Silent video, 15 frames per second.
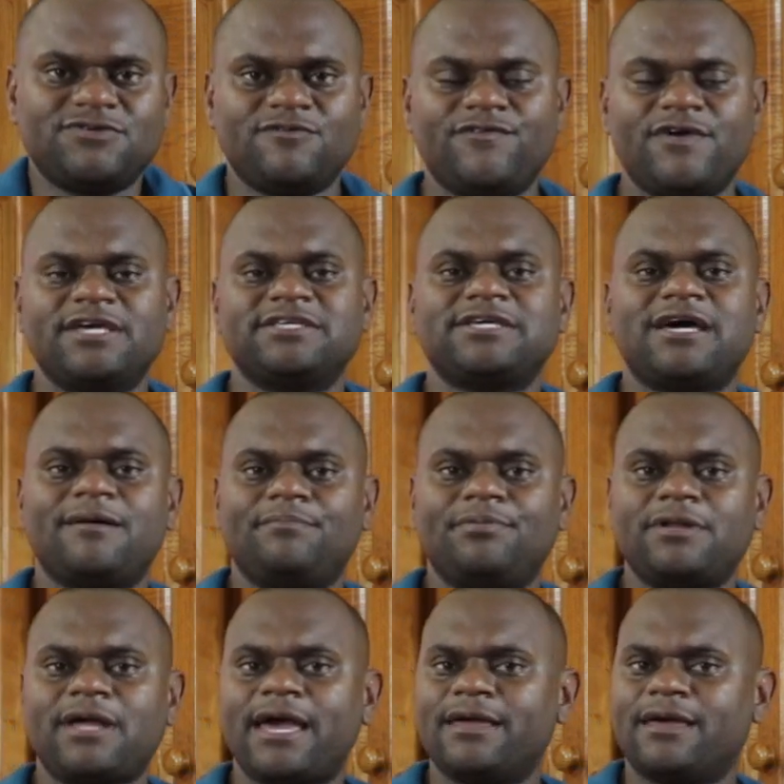So for
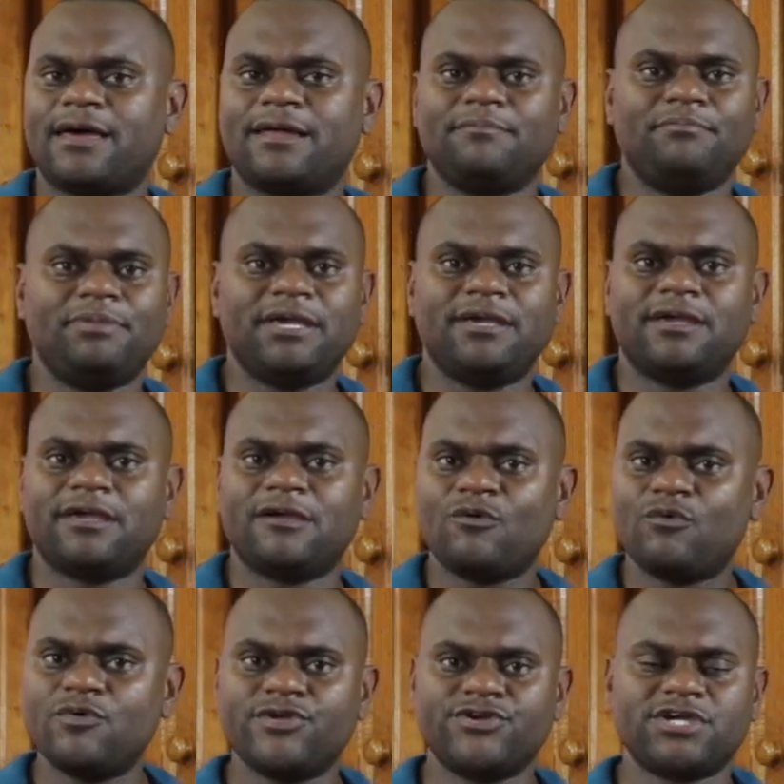example, I can bake a
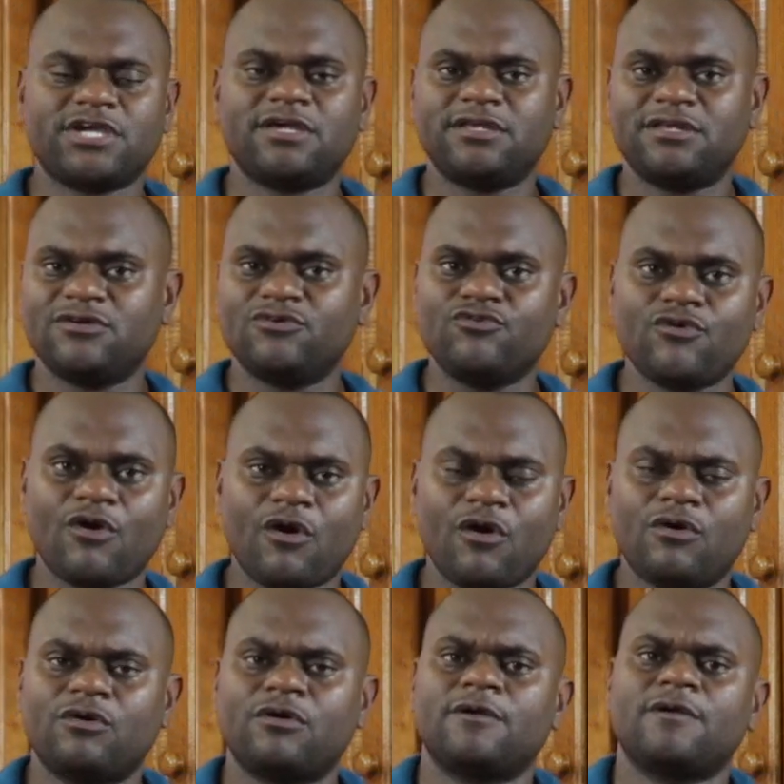whole chicken in the
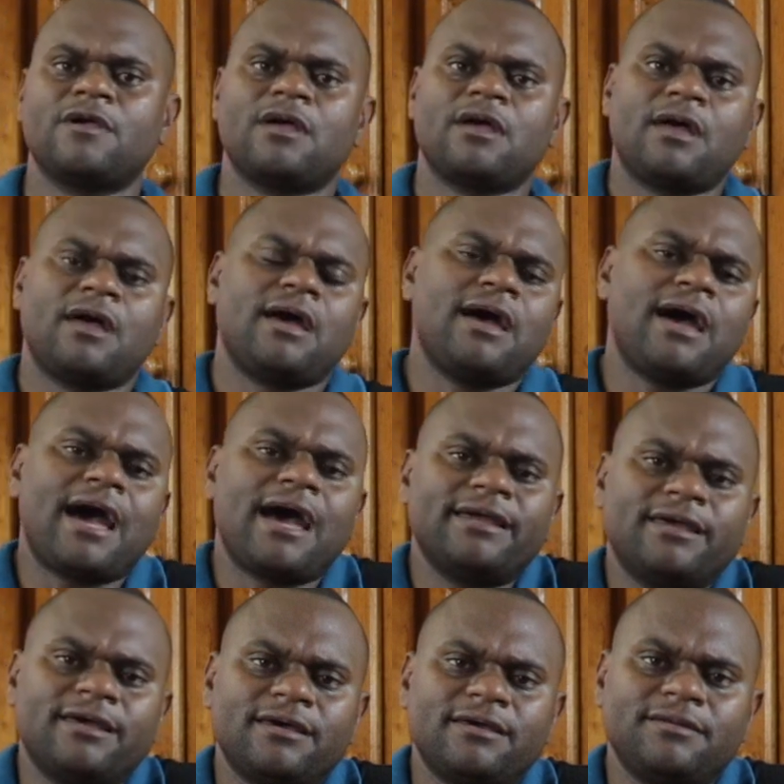ground, I
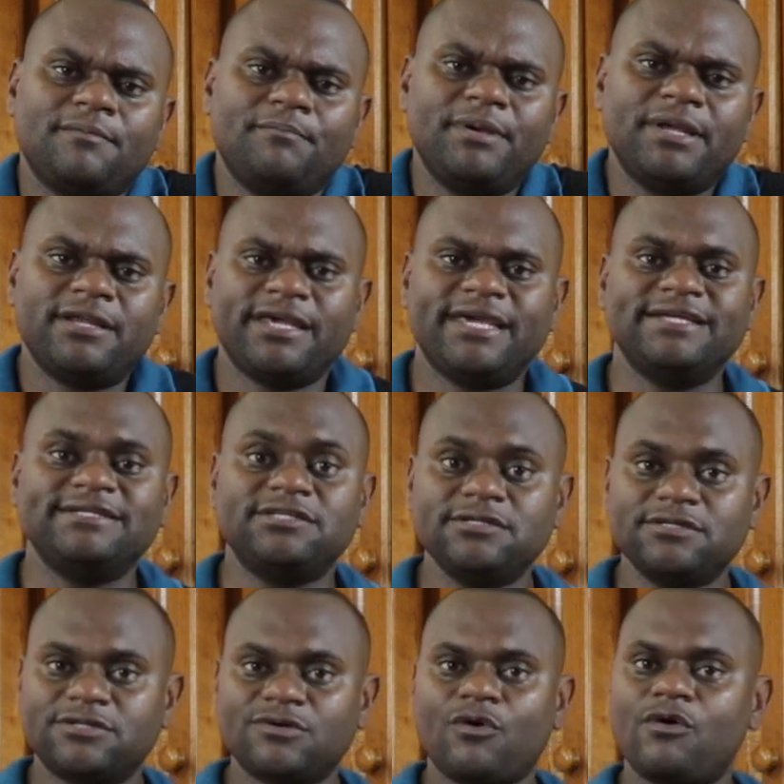can build a
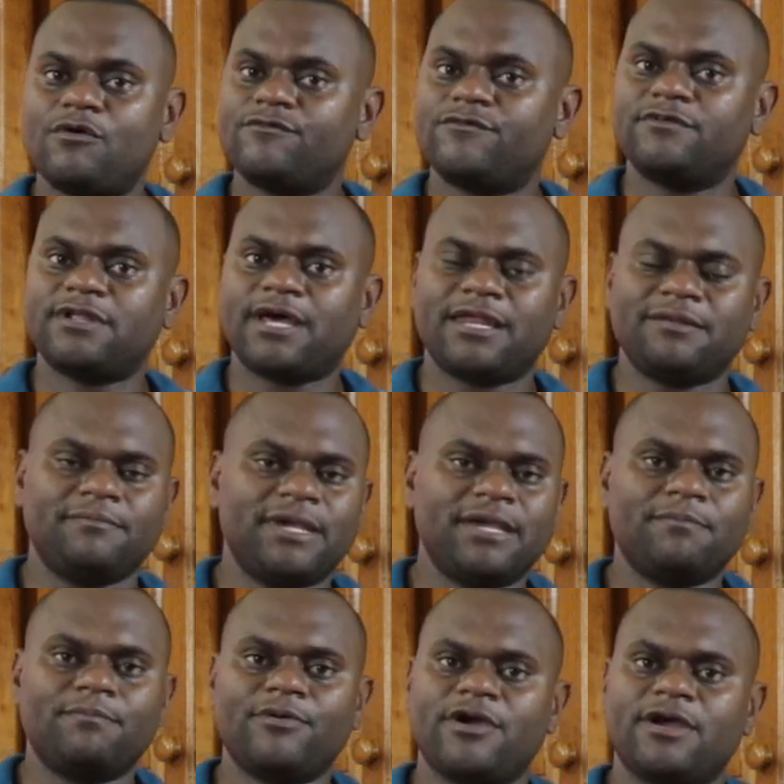dirt oven and
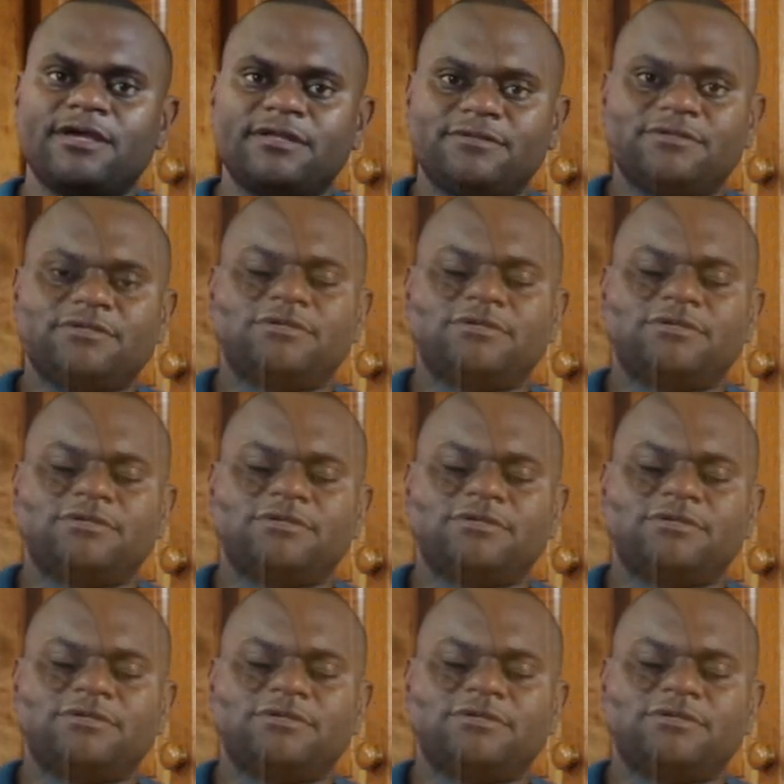make bread.